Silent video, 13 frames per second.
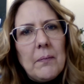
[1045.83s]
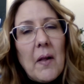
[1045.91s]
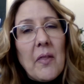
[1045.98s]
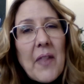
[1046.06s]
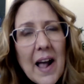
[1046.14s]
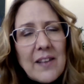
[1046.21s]

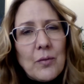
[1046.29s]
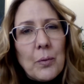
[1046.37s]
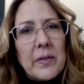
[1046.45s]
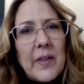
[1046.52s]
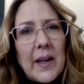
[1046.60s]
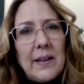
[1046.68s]
And that's
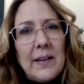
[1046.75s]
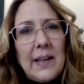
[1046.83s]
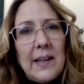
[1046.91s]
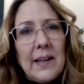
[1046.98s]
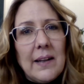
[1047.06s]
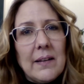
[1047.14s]
what they
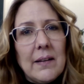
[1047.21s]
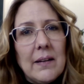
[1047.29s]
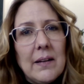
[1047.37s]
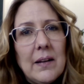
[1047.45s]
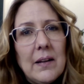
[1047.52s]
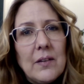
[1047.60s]
need,
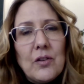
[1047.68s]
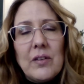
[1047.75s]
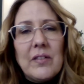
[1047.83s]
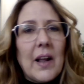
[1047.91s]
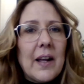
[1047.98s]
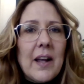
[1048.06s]

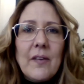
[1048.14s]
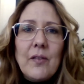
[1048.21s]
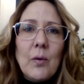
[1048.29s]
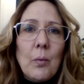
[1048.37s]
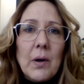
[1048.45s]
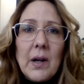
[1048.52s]
just like
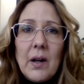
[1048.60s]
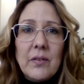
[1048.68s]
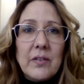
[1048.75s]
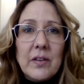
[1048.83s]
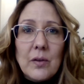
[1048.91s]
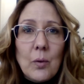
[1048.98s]
everyone
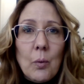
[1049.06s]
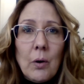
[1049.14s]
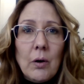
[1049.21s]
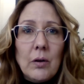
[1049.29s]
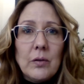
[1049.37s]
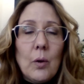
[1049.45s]
else in the
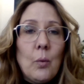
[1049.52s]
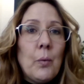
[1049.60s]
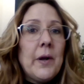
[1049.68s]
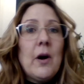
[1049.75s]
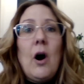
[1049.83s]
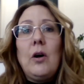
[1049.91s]
world.
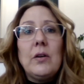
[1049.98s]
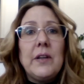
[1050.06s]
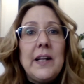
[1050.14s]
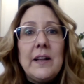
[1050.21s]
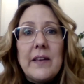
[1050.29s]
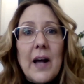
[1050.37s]
We all
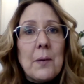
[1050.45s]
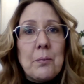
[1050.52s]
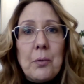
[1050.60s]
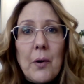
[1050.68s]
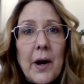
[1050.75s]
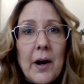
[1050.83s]
need
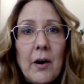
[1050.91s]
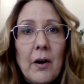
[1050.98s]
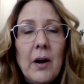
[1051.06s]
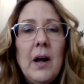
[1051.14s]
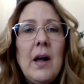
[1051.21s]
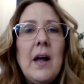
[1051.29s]
that prayer.